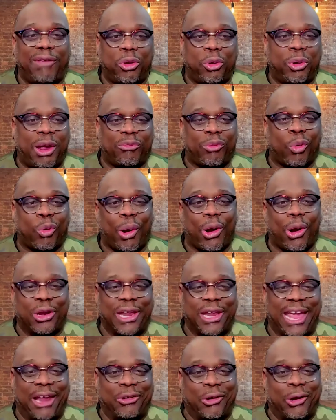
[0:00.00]
never work a
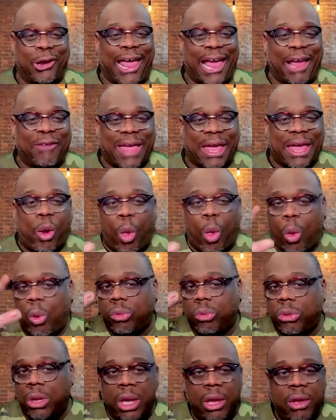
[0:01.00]
day in your life. That
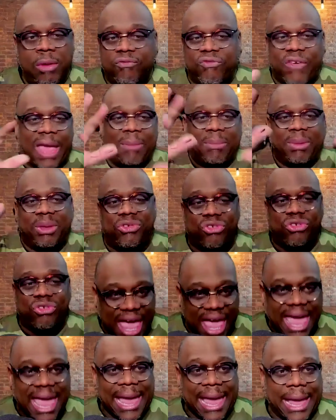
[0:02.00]
old famous
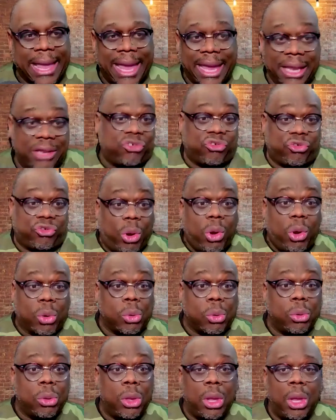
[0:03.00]
saying, it's true.
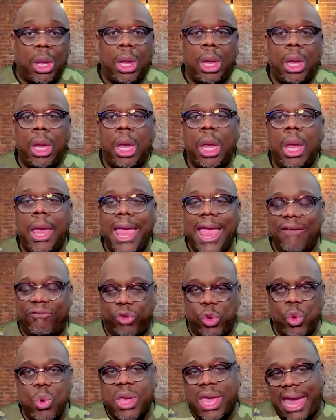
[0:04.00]
If
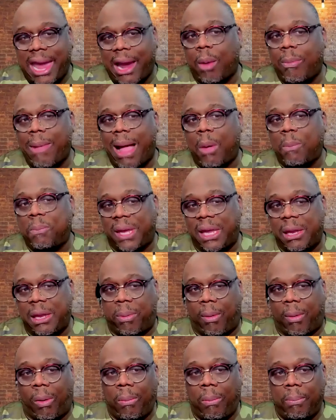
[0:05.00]
you care about
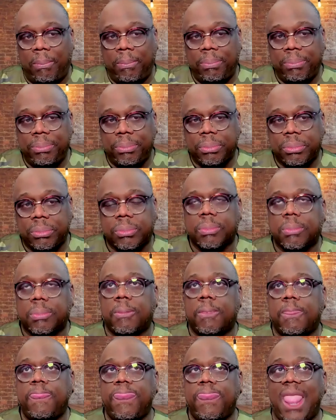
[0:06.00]
people,
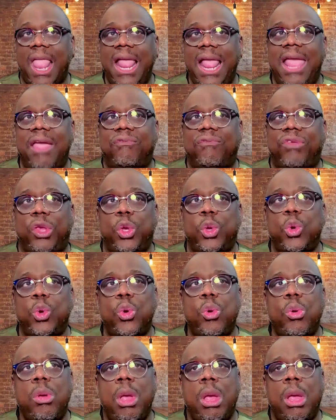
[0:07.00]
if
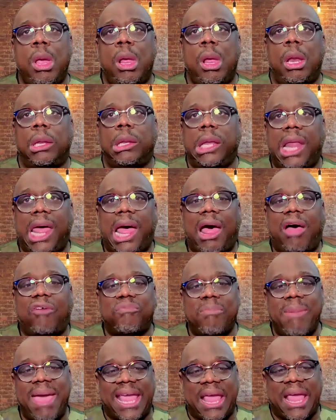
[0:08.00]
you
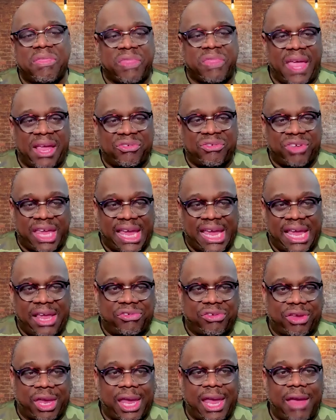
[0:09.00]
love making things
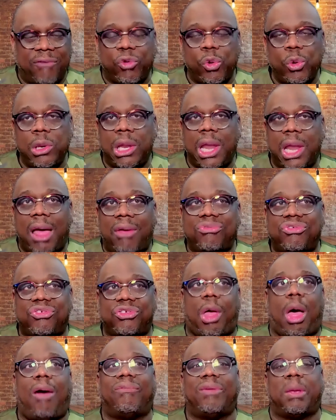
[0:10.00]
easy, if you love
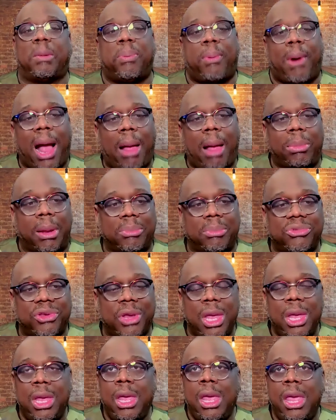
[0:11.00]
solving problems,
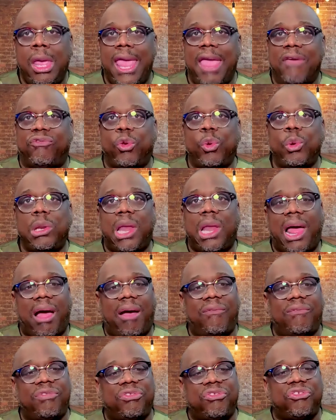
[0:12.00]
if you
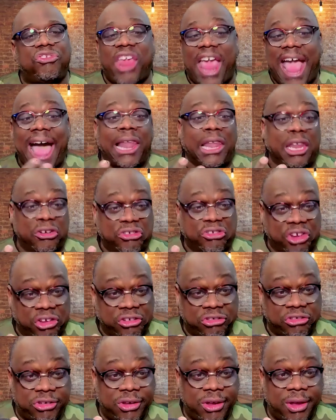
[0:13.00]
love challenges,